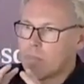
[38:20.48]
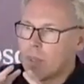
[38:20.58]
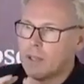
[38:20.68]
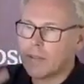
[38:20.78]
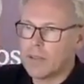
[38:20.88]

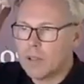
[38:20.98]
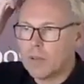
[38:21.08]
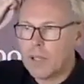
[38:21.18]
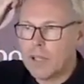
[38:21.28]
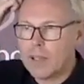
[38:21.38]
it starts
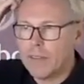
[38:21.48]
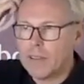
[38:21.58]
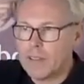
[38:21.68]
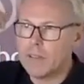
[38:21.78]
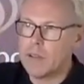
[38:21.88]
being clear that
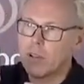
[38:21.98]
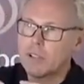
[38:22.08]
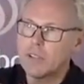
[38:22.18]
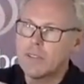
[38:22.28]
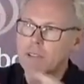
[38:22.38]
these are not
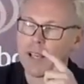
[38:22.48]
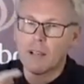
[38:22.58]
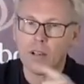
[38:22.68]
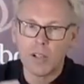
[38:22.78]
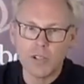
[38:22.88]
just
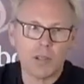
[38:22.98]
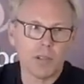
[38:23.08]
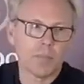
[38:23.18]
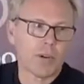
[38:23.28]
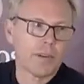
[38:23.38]
psychological
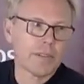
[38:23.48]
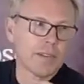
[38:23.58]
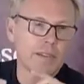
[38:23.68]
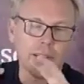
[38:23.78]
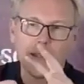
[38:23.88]
processes.
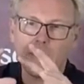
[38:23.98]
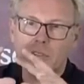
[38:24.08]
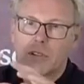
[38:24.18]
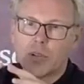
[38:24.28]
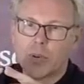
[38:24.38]
These have to
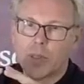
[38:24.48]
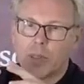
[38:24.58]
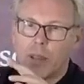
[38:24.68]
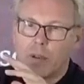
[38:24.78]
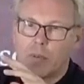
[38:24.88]
do with
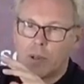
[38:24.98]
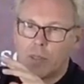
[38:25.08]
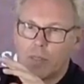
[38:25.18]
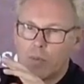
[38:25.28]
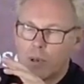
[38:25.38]
with
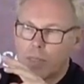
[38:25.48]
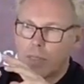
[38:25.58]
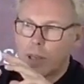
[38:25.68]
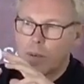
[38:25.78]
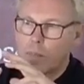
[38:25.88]
with
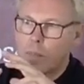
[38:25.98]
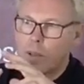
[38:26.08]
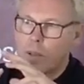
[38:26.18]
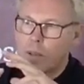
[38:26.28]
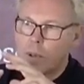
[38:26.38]
um,
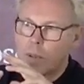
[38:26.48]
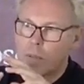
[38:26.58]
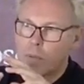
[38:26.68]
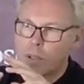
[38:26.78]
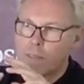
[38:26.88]
with,
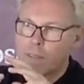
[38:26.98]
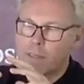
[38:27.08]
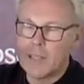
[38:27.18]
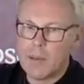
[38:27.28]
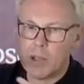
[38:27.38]
with
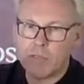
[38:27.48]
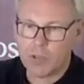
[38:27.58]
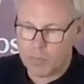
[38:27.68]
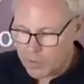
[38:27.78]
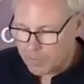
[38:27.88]
systemic
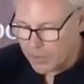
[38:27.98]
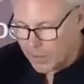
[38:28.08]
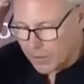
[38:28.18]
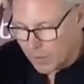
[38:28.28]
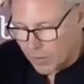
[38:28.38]
forms of
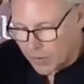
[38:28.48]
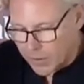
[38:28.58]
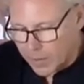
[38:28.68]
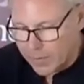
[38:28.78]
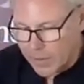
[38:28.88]
political
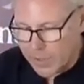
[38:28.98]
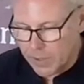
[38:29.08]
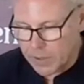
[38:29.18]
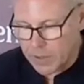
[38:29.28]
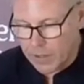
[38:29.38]
organization
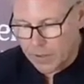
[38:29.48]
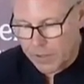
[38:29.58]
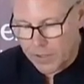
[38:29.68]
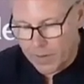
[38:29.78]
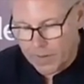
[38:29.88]
and
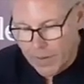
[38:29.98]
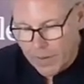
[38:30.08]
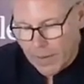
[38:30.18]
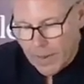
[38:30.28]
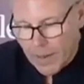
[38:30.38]
culture.
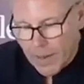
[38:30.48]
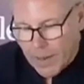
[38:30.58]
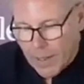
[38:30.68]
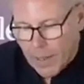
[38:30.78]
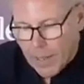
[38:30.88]

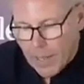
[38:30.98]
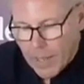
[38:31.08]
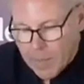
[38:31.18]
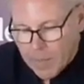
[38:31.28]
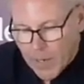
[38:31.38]

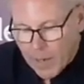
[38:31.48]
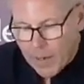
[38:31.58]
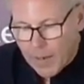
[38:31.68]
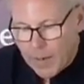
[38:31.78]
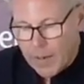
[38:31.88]
Um,
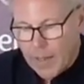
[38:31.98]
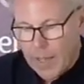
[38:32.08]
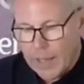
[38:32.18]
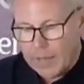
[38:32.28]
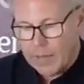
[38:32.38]

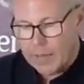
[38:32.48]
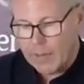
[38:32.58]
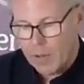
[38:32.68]
and so,